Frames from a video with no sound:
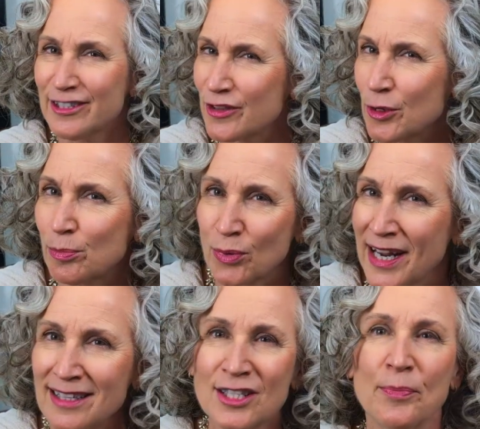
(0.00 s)
It's the
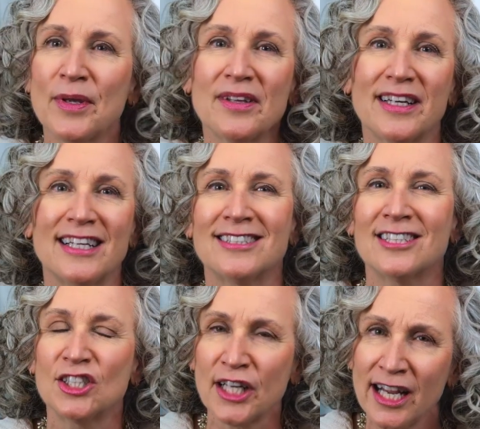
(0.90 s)
brain's ability
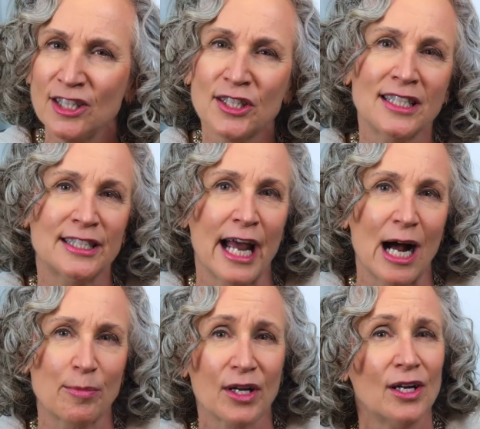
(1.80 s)
to change and
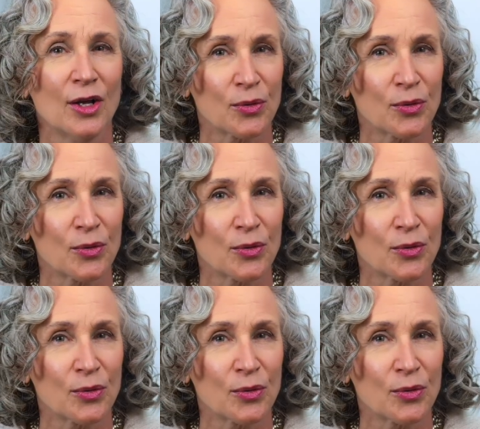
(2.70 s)
adapt